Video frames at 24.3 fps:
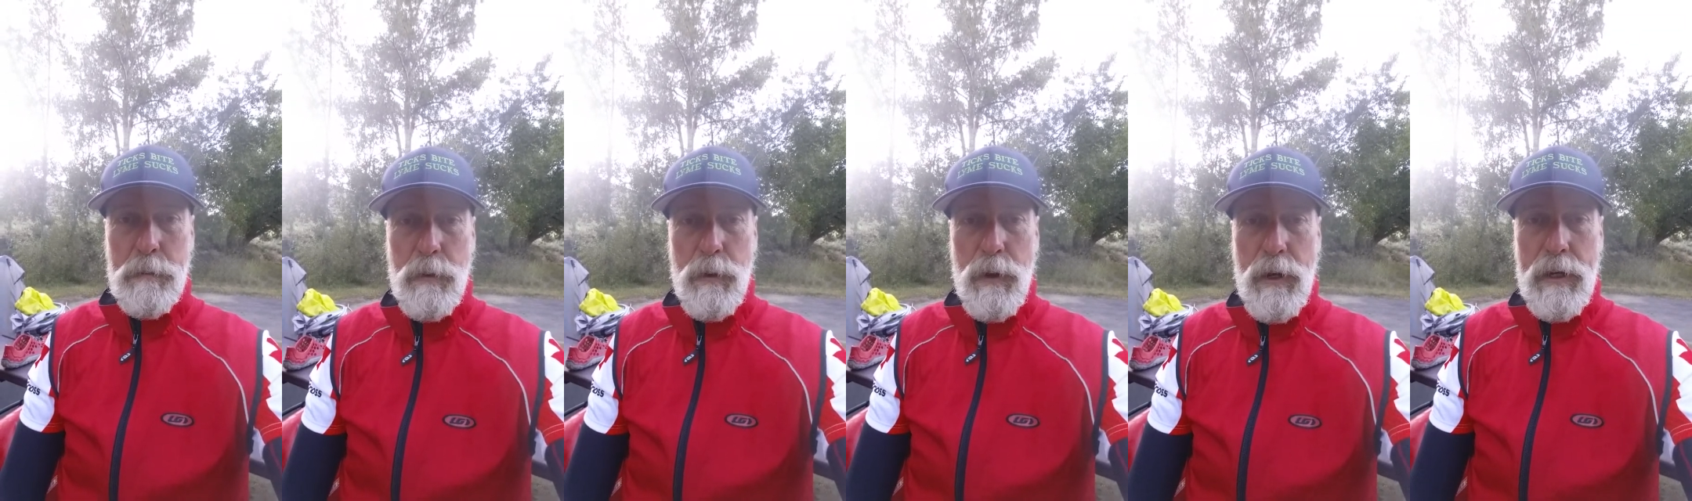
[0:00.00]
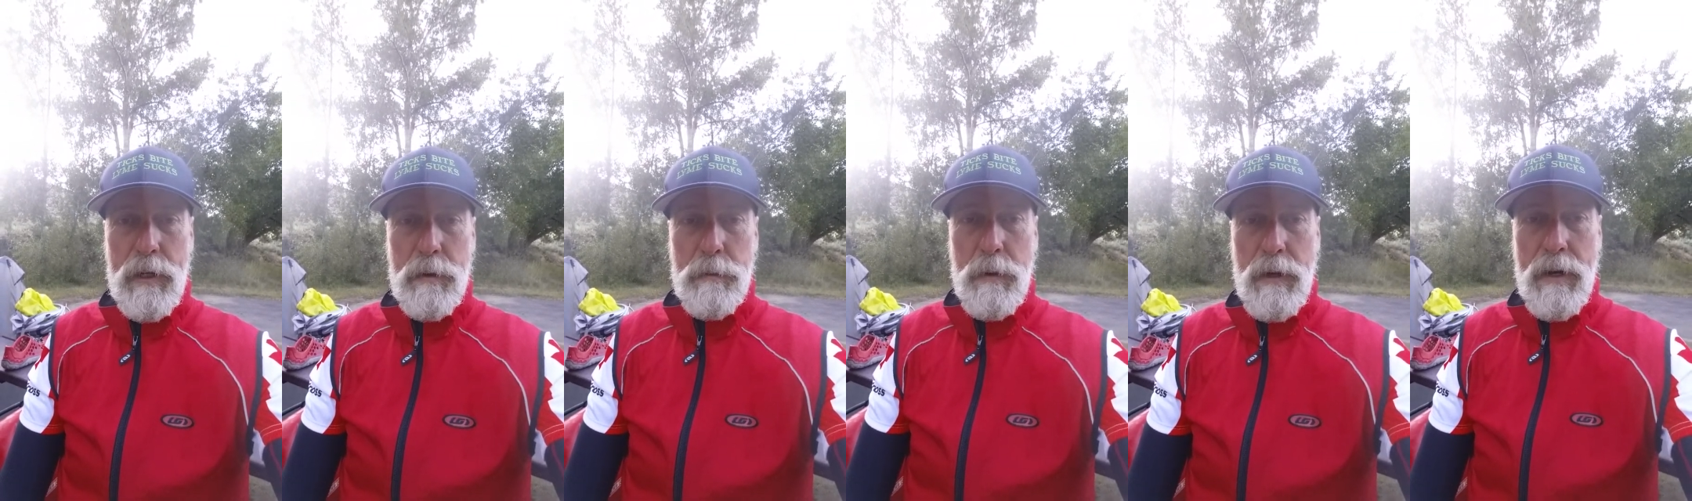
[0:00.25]

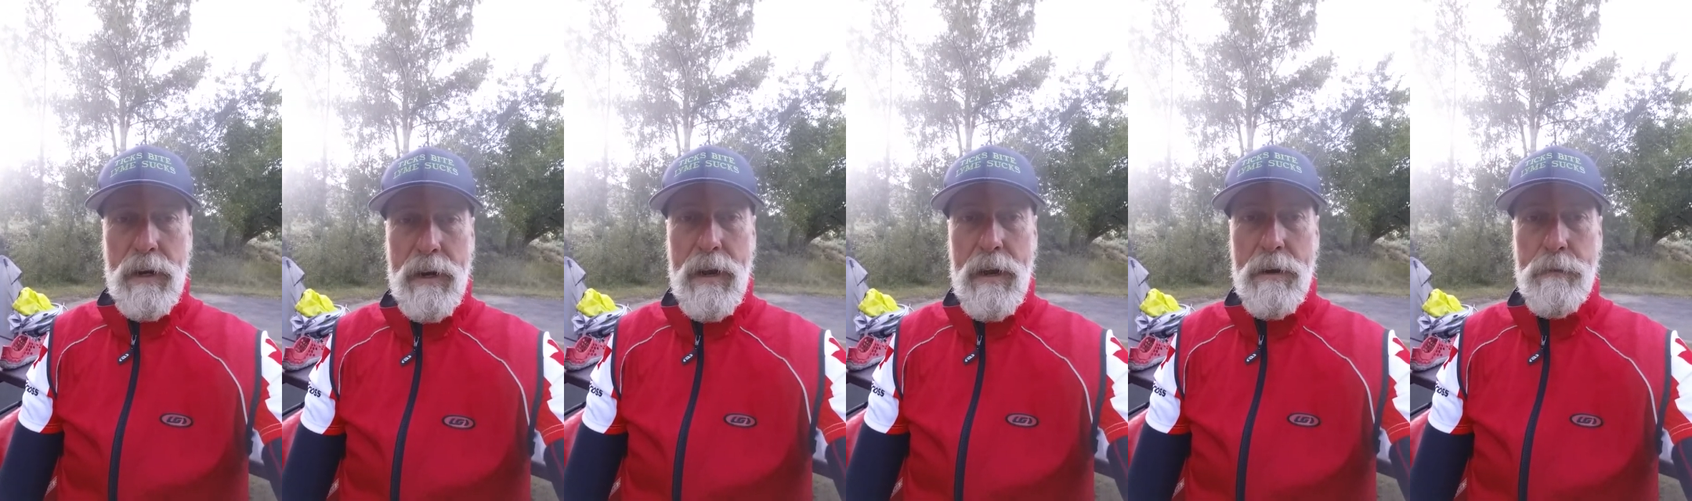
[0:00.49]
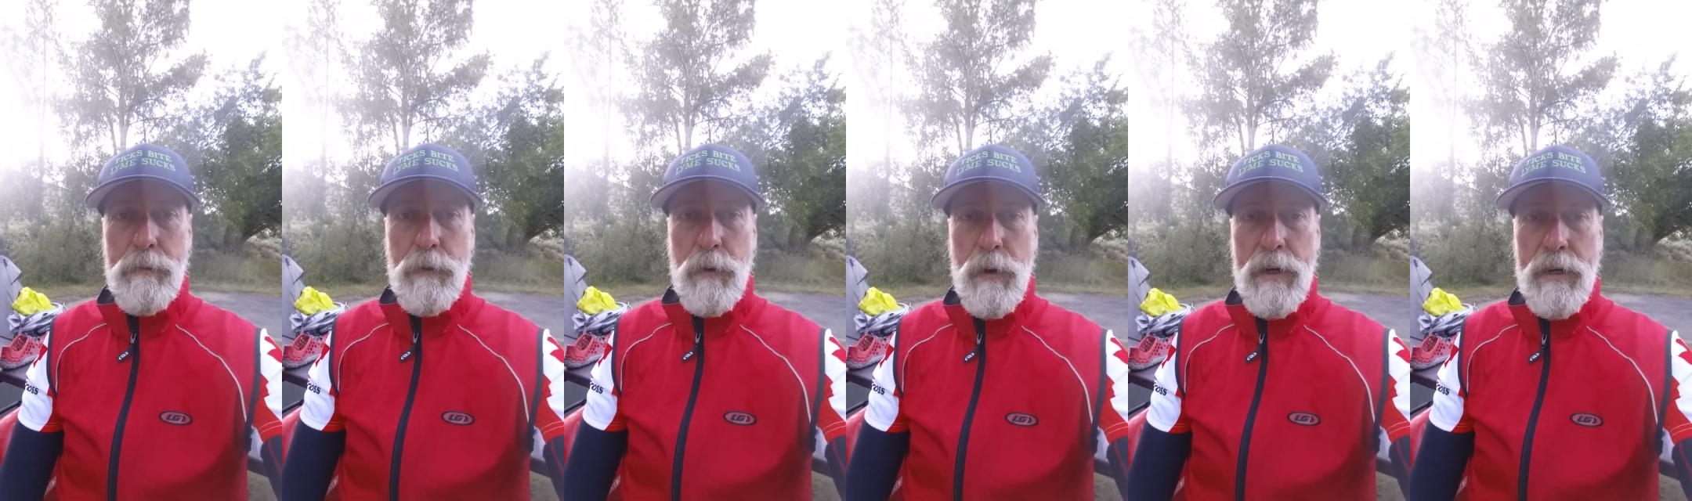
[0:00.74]
break about
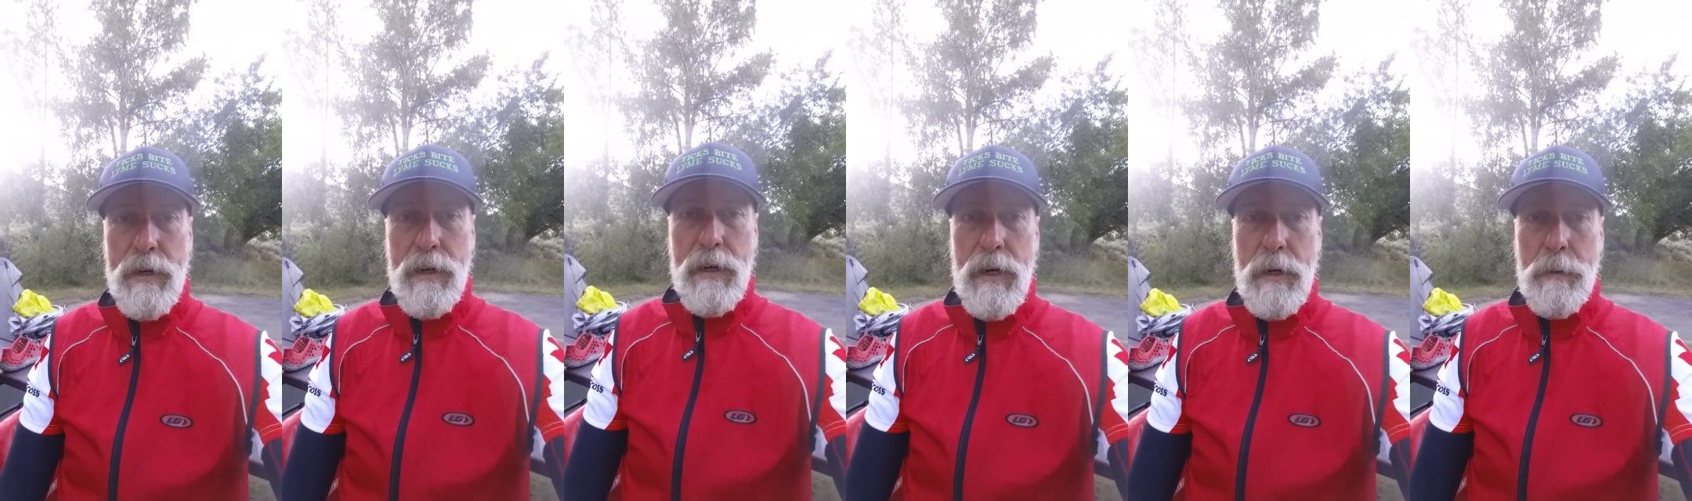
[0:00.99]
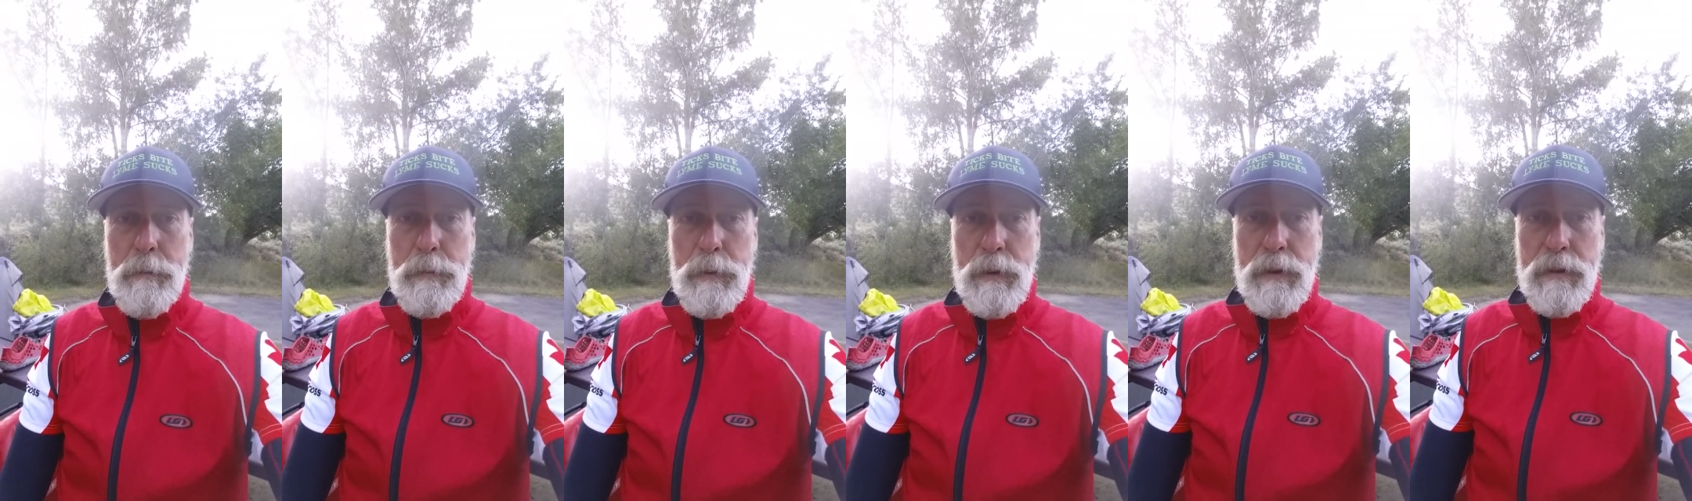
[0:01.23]
halfway up,